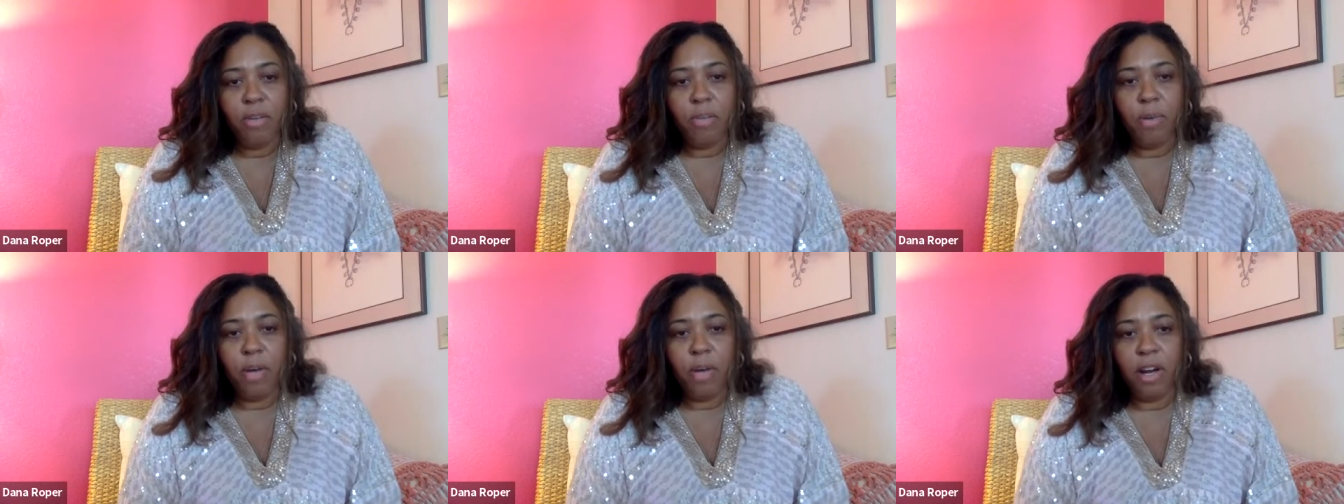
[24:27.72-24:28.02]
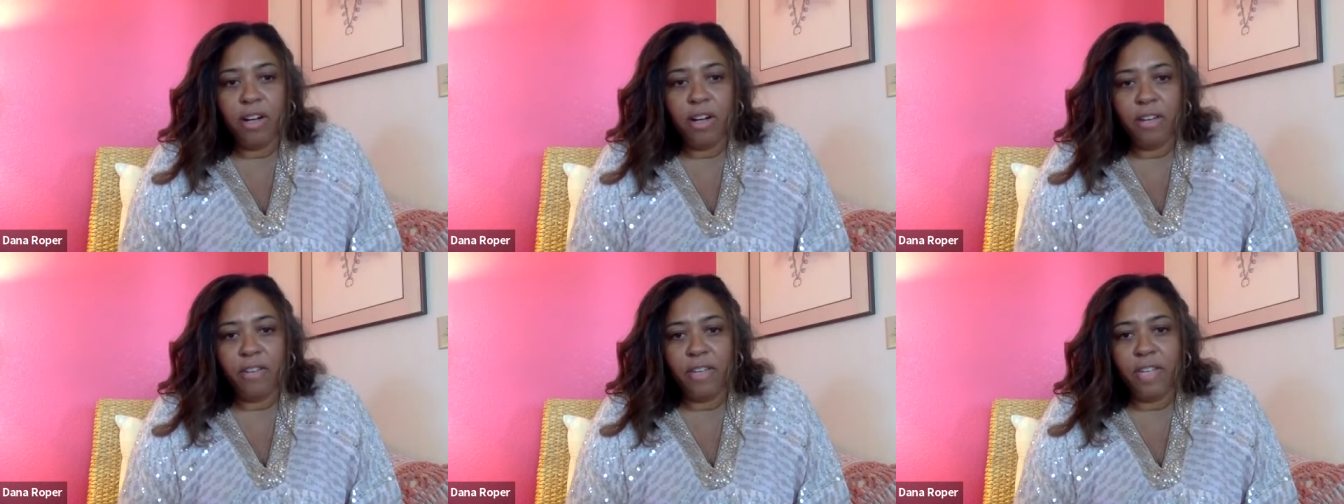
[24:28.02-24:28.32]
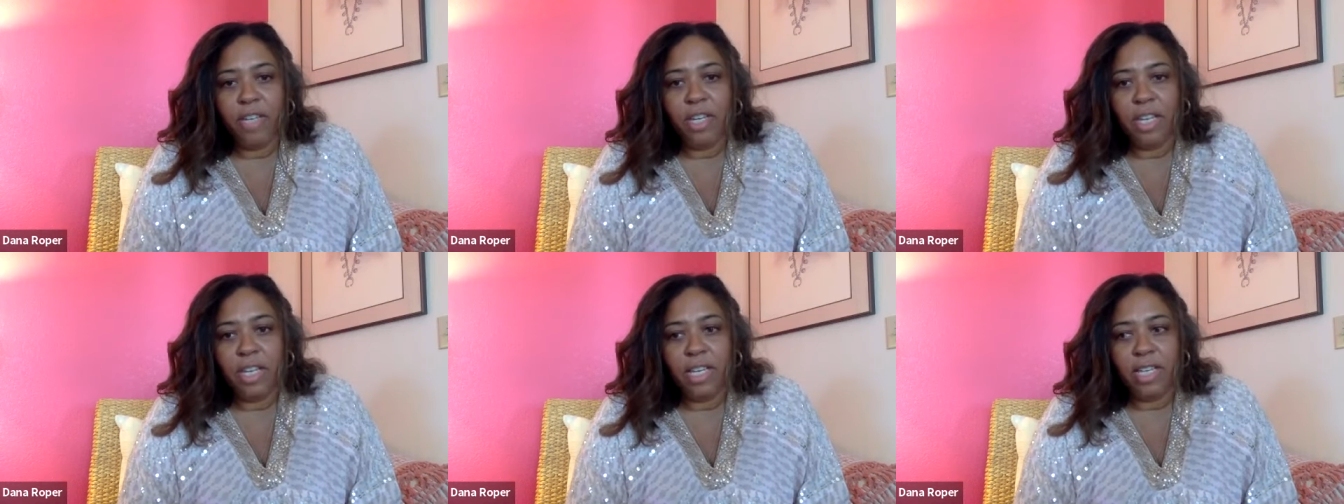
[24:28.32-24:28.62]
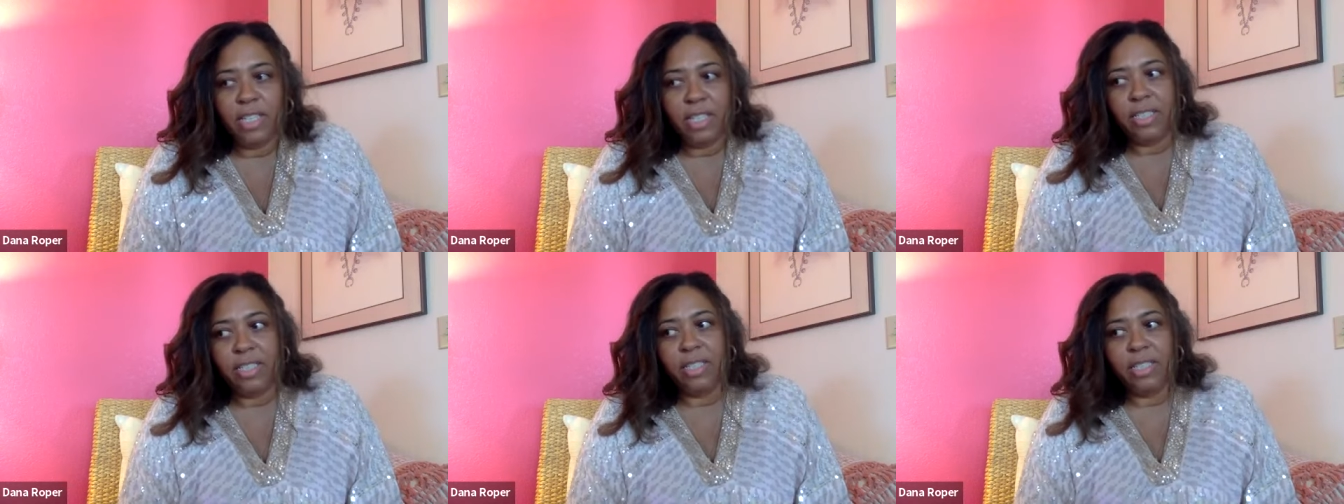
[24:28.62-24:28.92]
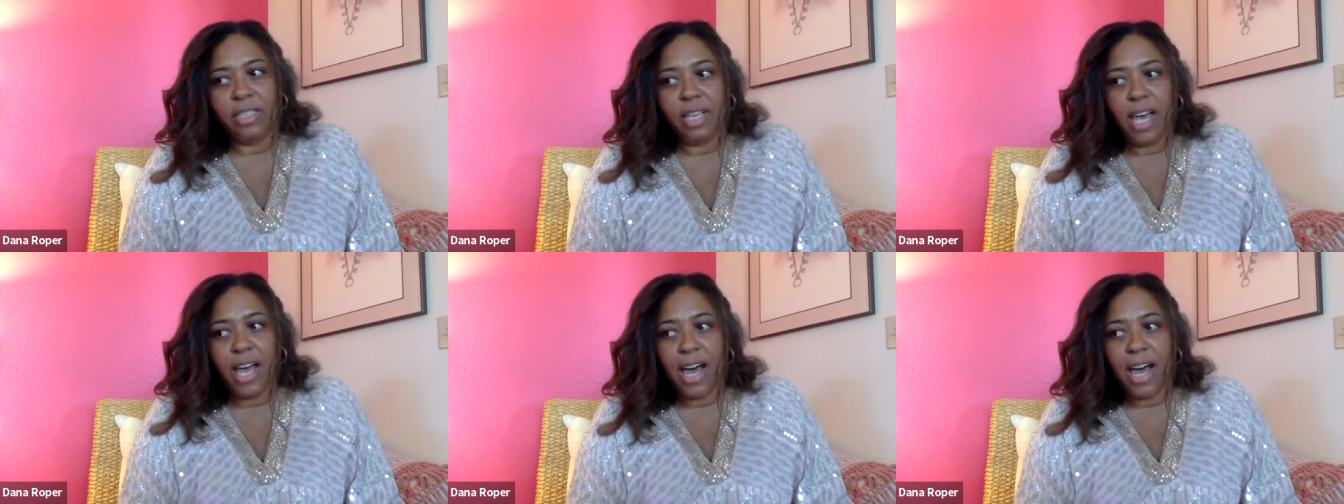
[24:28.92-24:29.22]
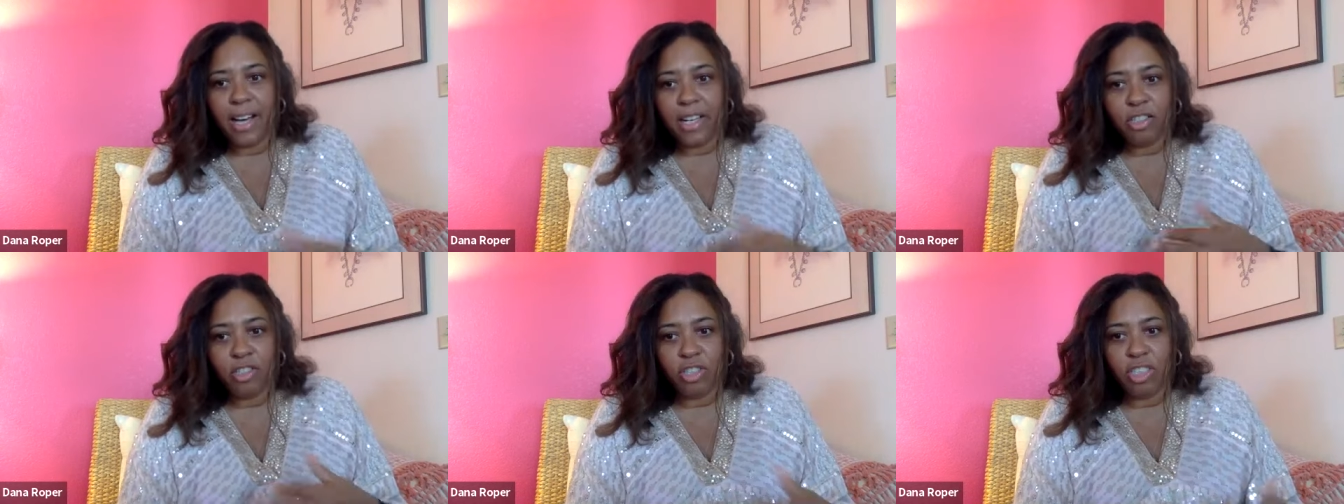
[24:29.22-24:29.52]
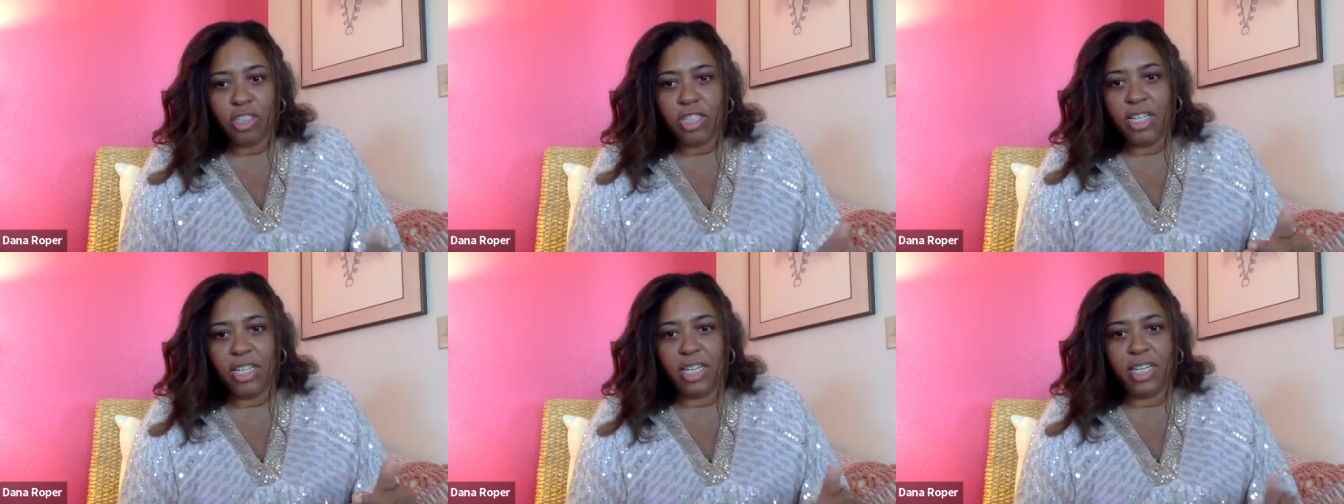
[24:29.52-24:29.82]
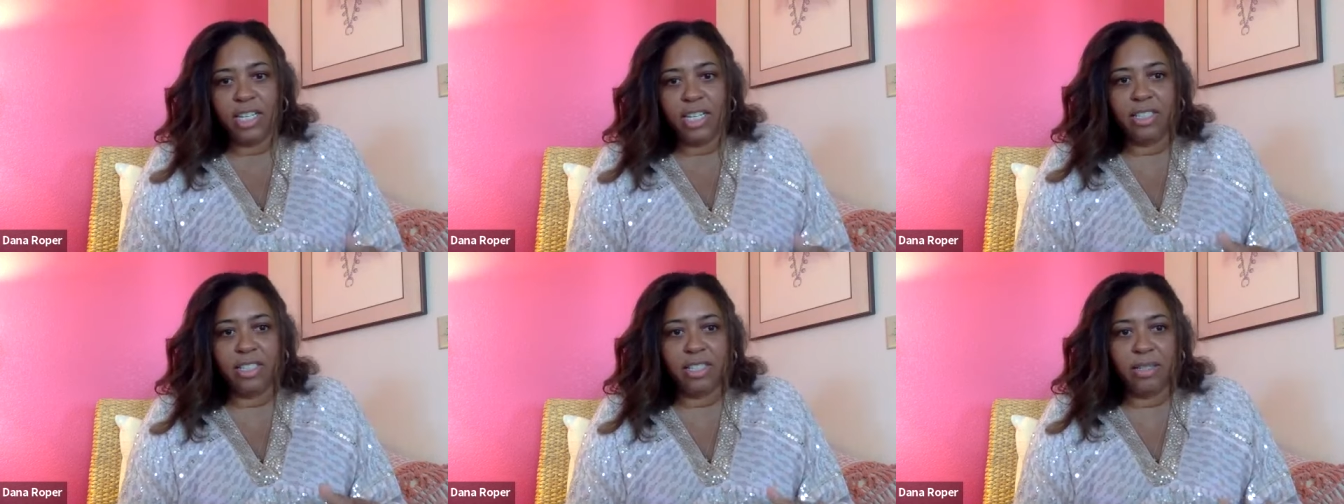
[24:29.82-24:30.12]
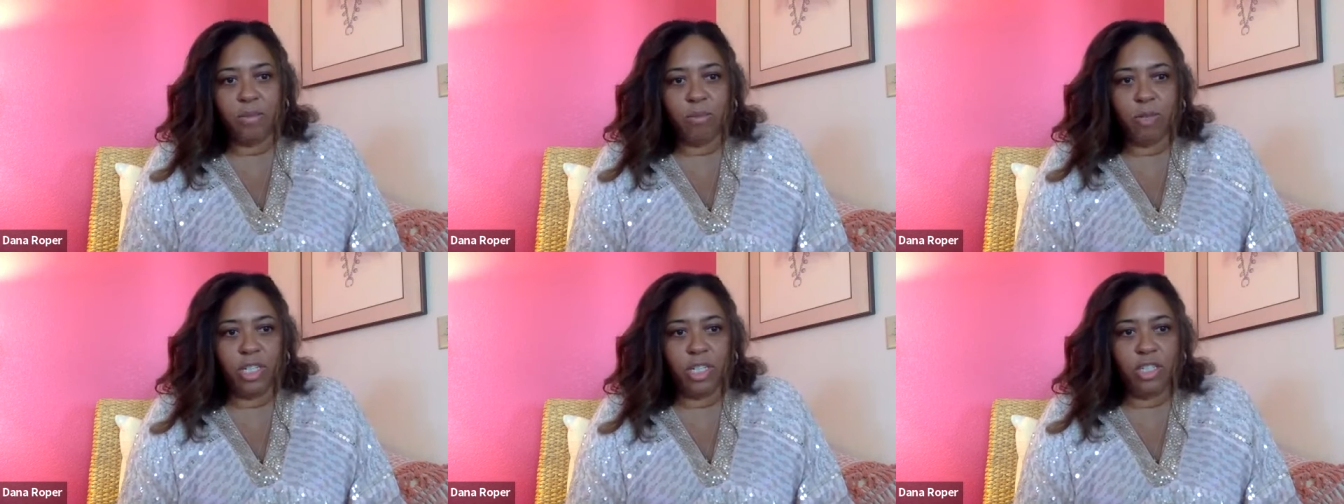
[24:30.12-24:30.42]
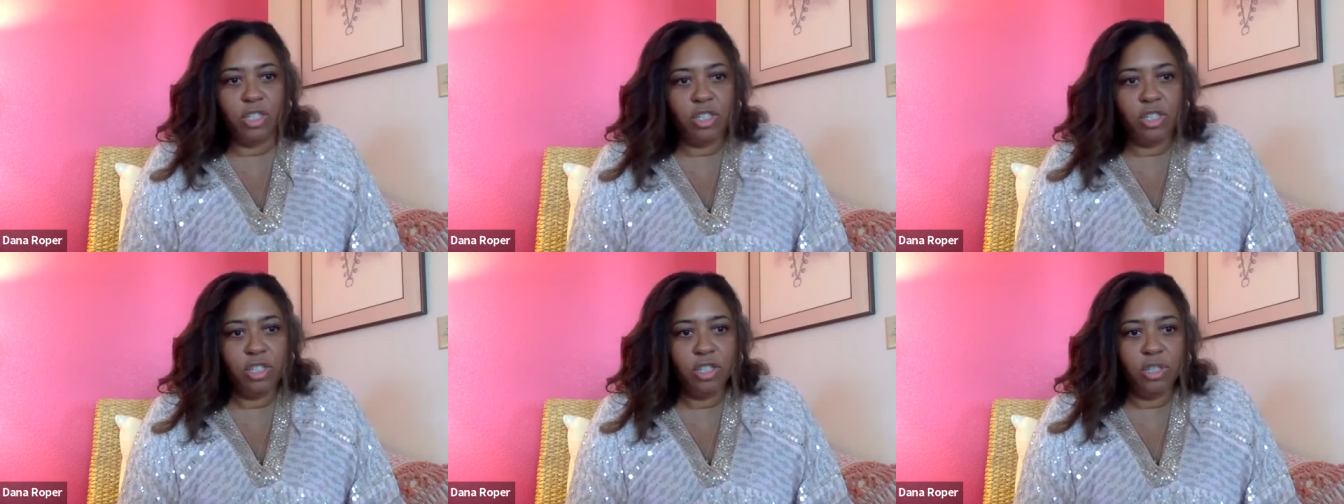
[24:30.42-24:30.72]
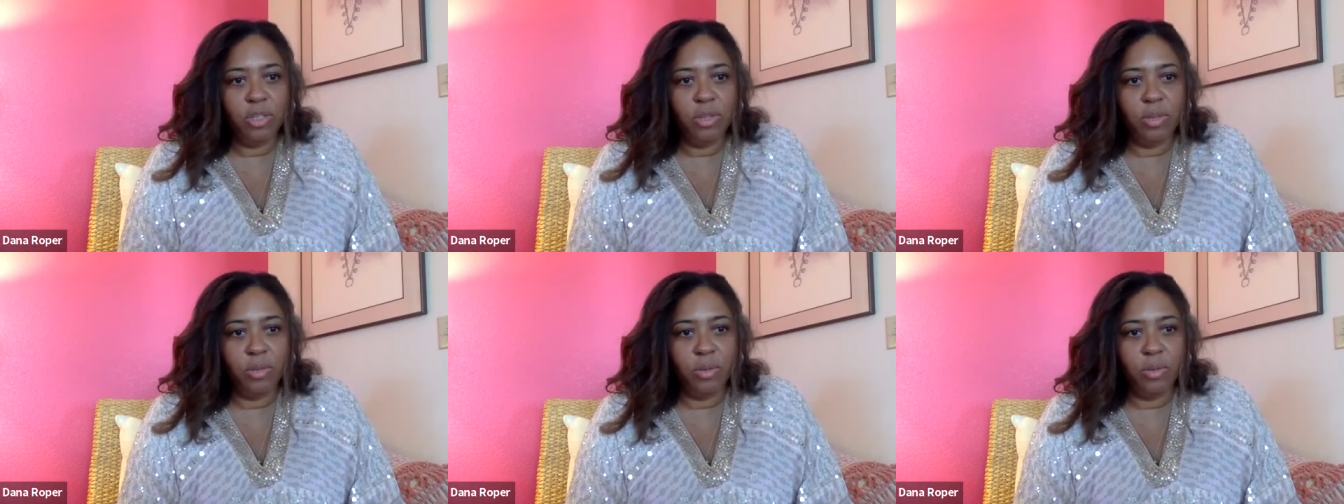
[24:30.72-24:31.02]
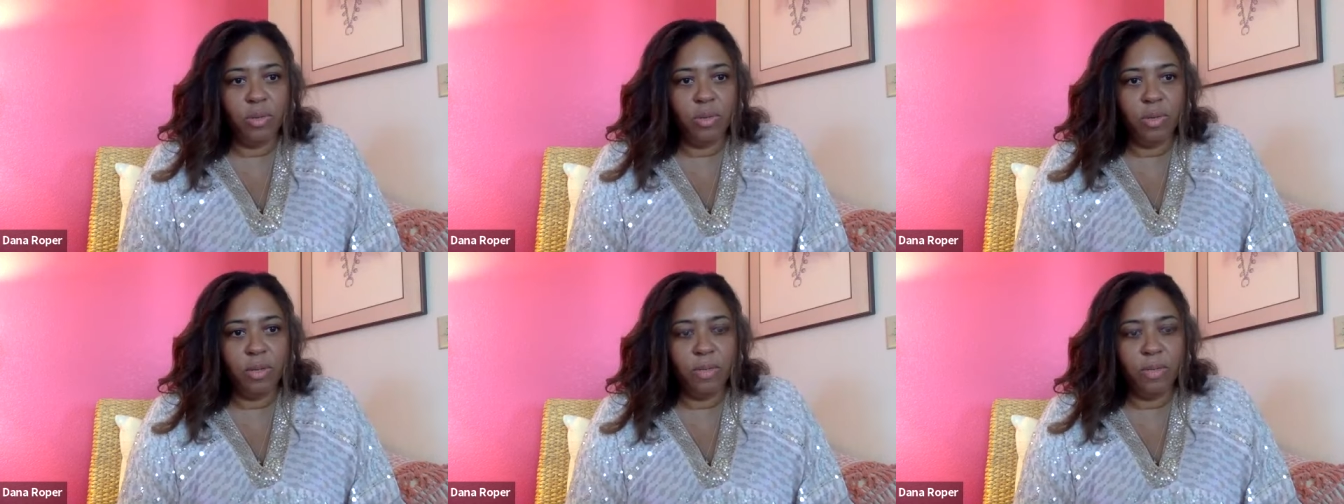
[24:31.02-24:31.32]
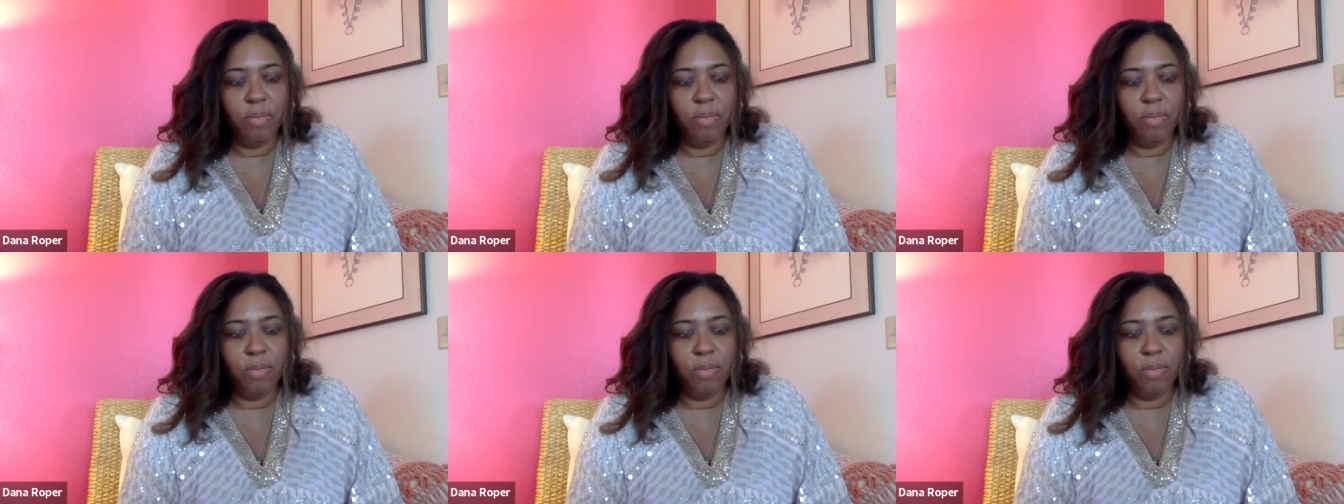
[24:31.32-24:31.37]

Part of it is actually getting someone to